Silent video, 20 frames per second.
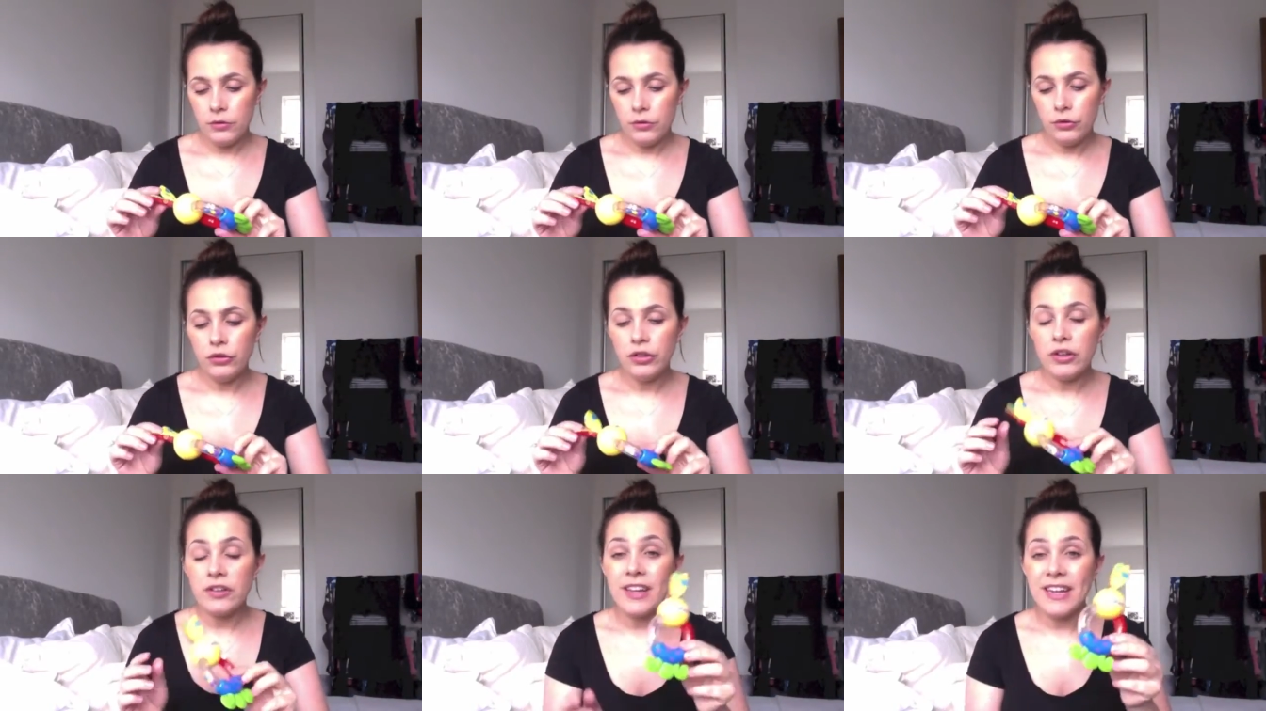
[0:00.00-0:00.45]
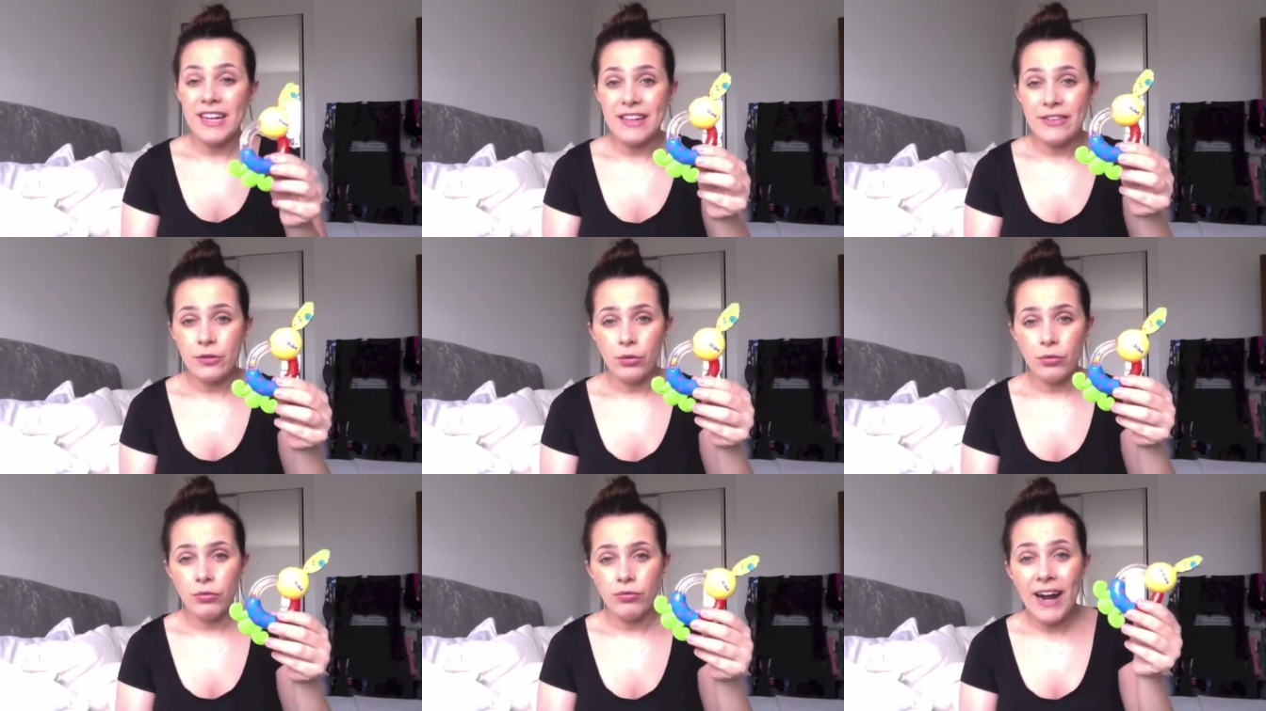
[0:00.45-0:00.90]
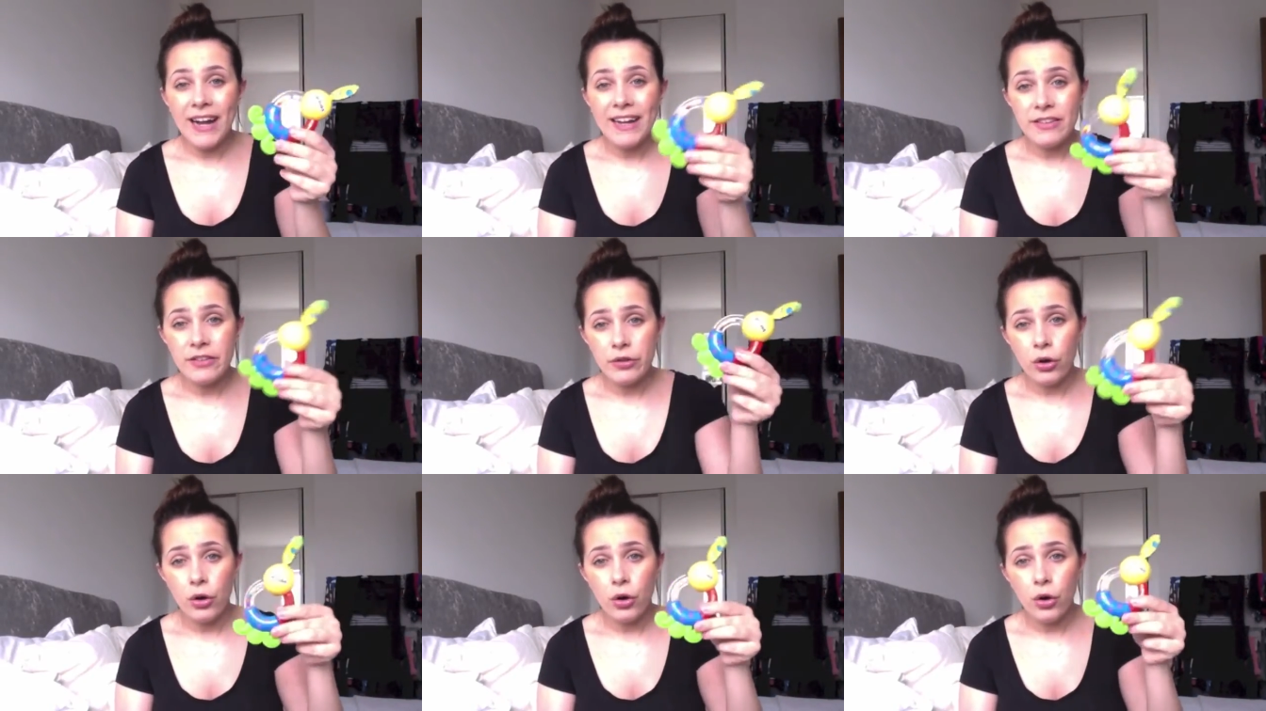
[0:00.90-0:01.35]
just a little
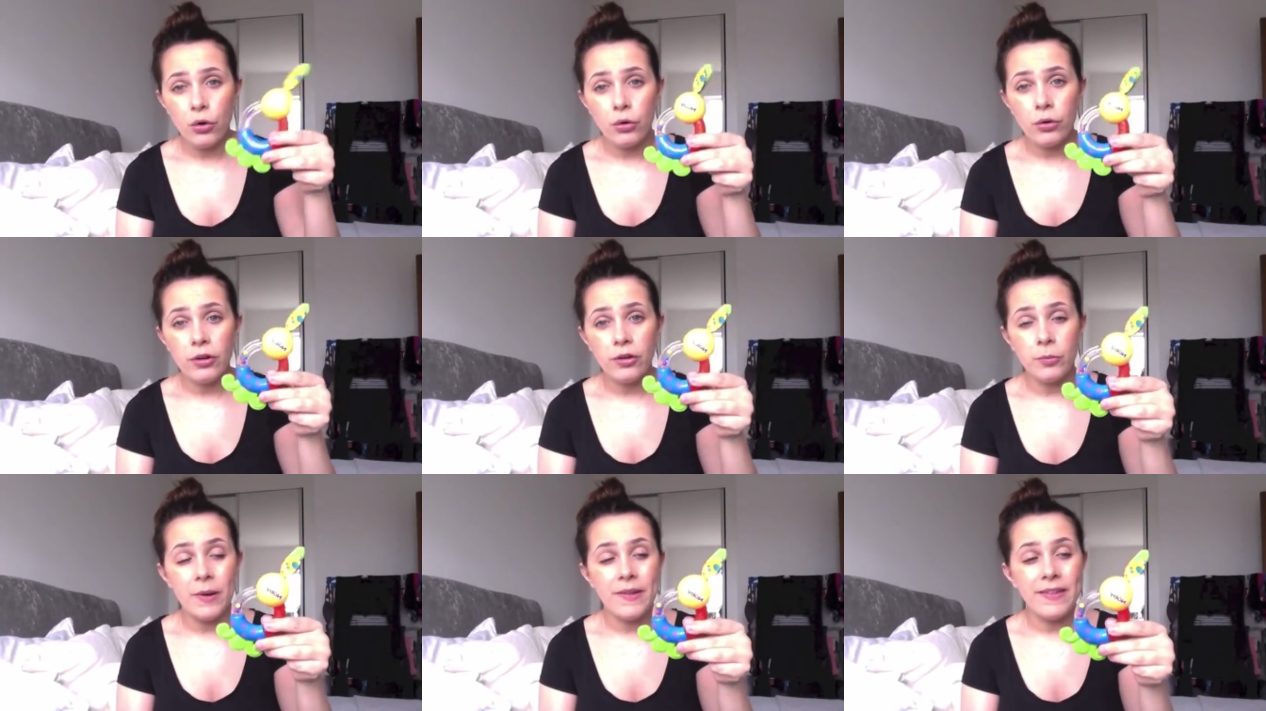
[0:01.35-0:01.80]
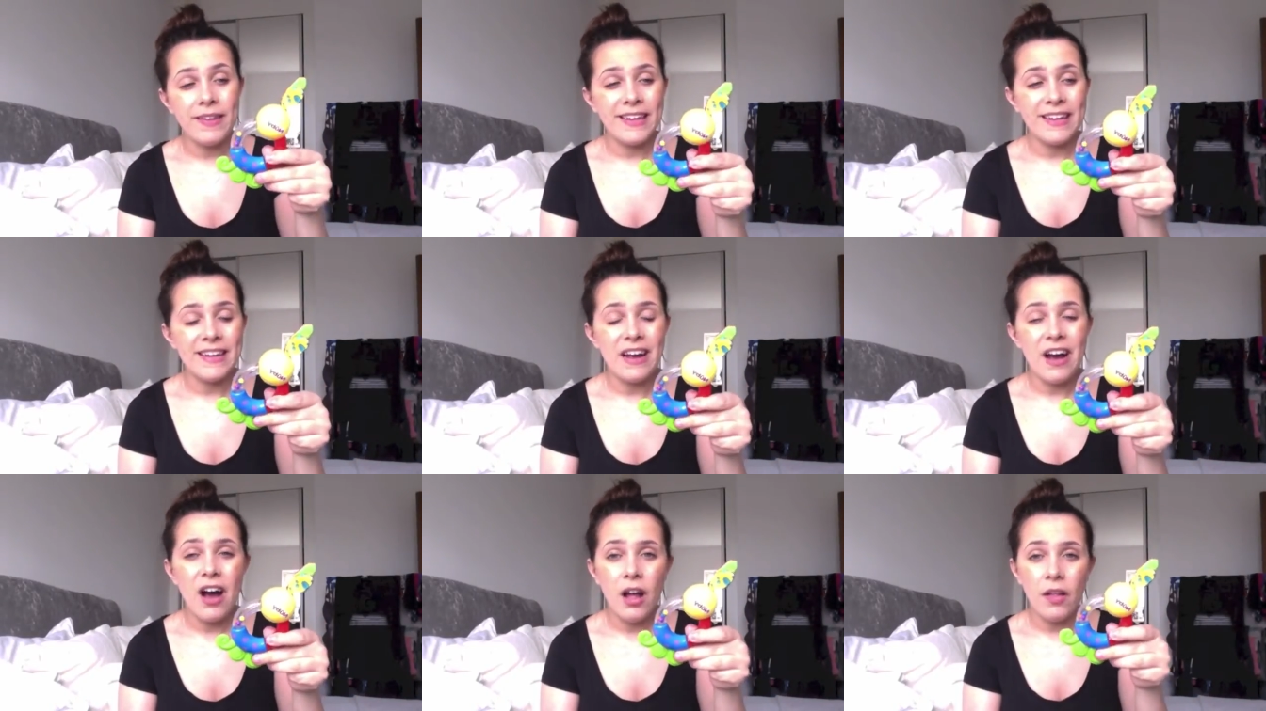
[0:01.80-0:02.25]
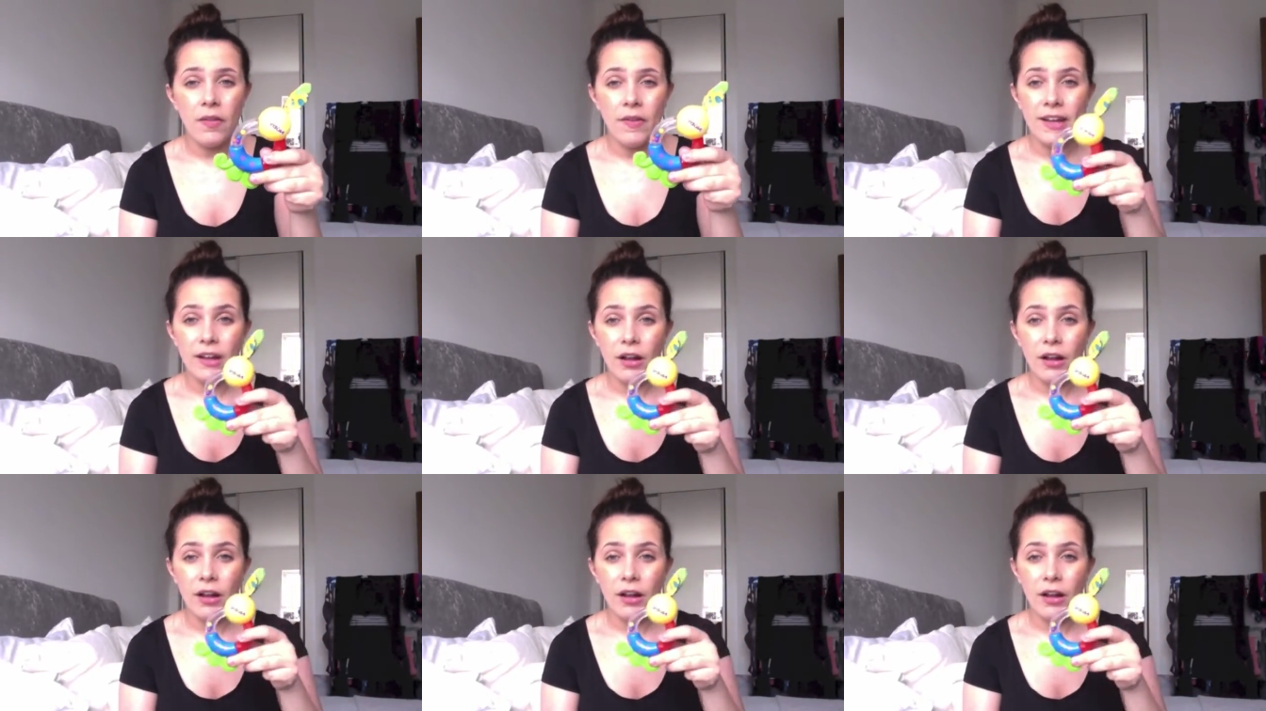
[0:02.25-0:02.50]
rattle because when they're young they